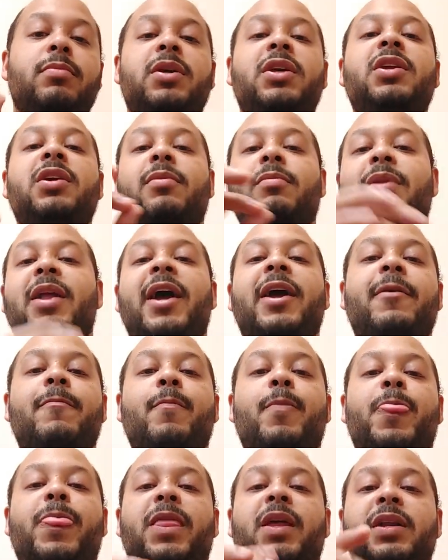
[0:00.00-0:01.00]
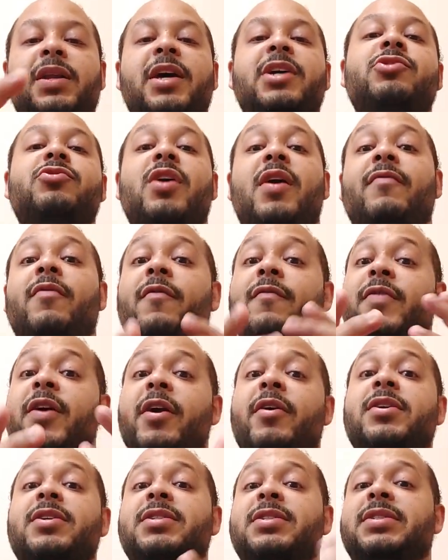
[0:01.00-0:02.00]
medium light. Unless you have a
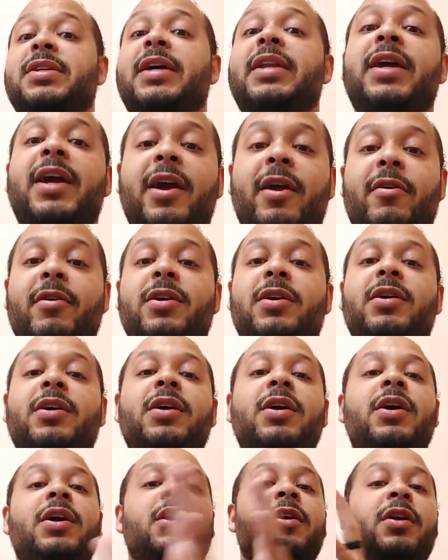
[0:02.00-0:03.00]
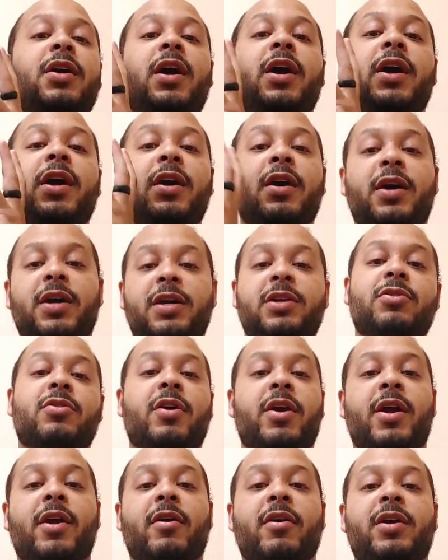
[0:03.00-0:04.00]
very sunny area in
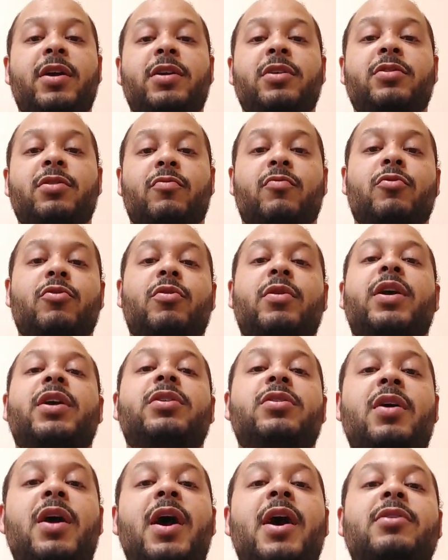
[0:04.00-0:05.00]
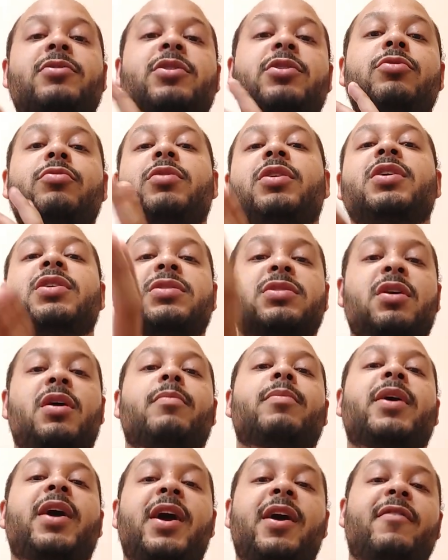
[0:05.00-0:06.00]
your house, and you can get
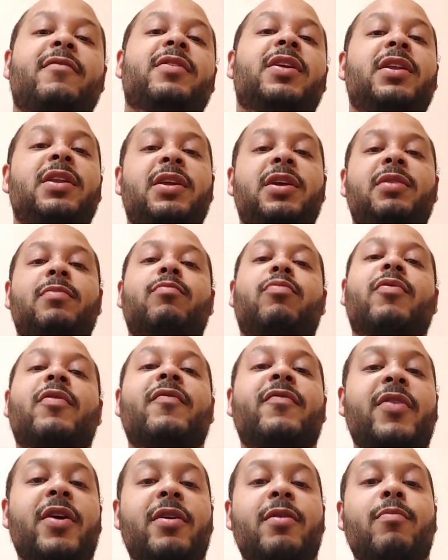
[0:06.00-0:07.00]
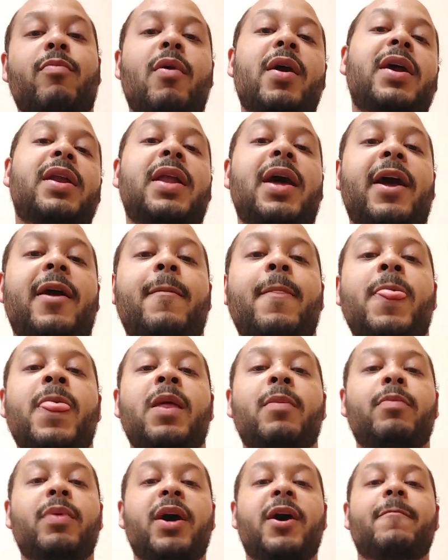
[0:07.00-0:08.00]
some that need very bright light.
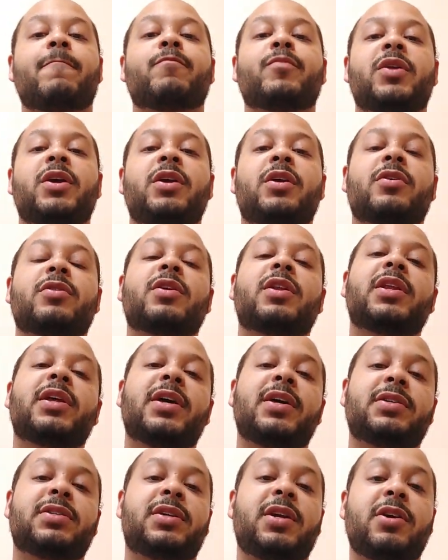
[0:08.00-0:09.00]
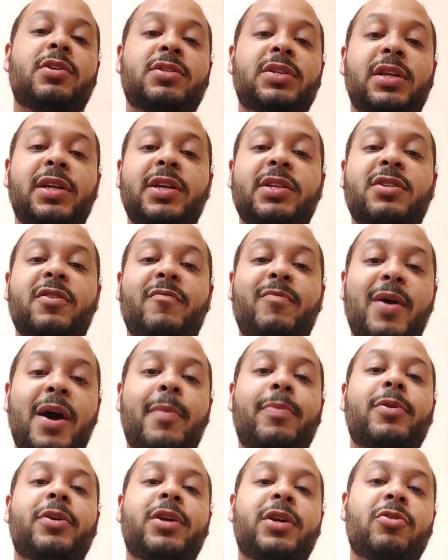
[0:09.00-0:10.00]
But here's the list of
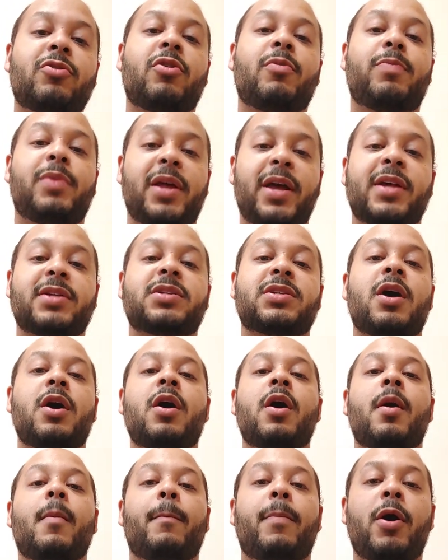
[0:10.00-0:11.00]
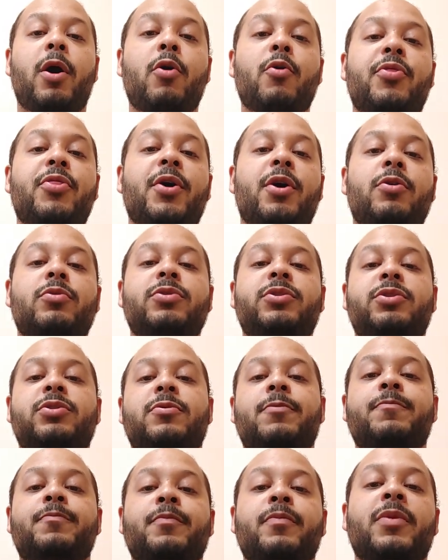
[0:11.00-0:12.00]
popular indoor plants:
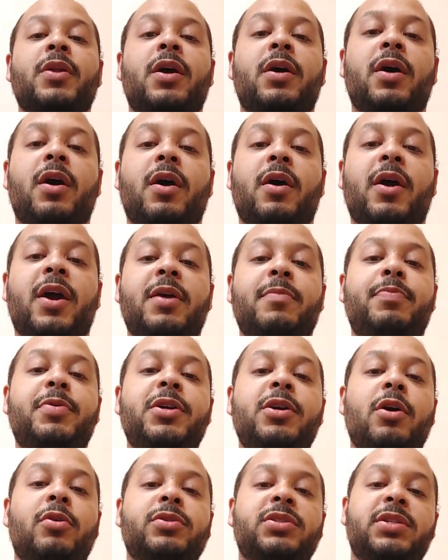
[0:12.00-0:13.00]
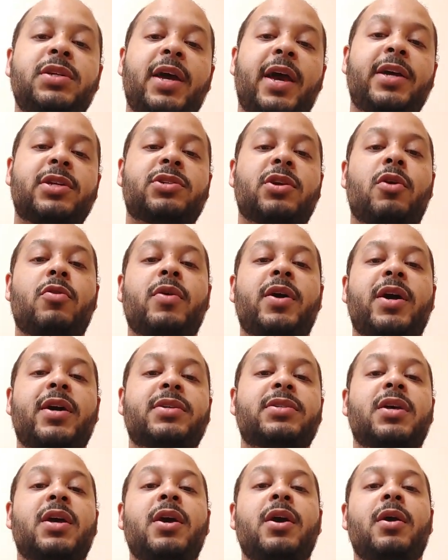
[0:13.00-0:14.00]
Pothos, all right,
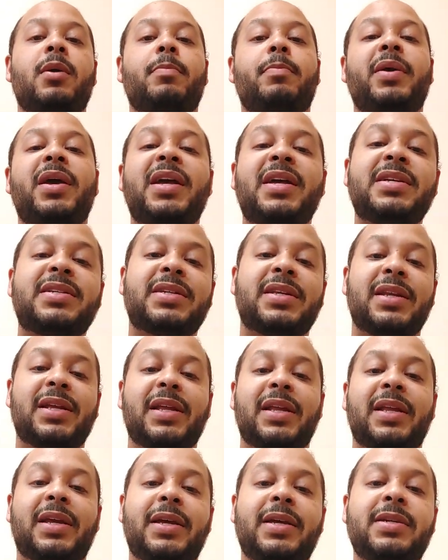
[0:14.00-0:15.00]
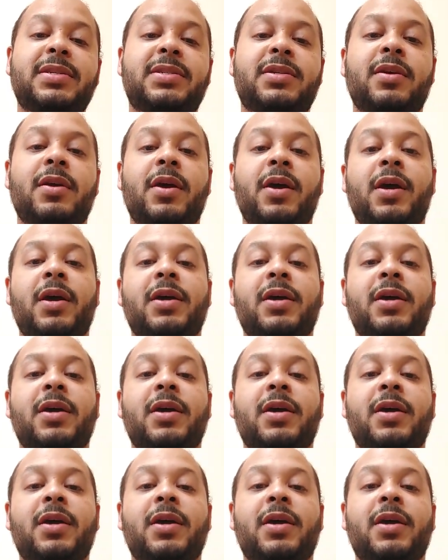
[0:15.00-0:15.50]
Pothos, peace lilies,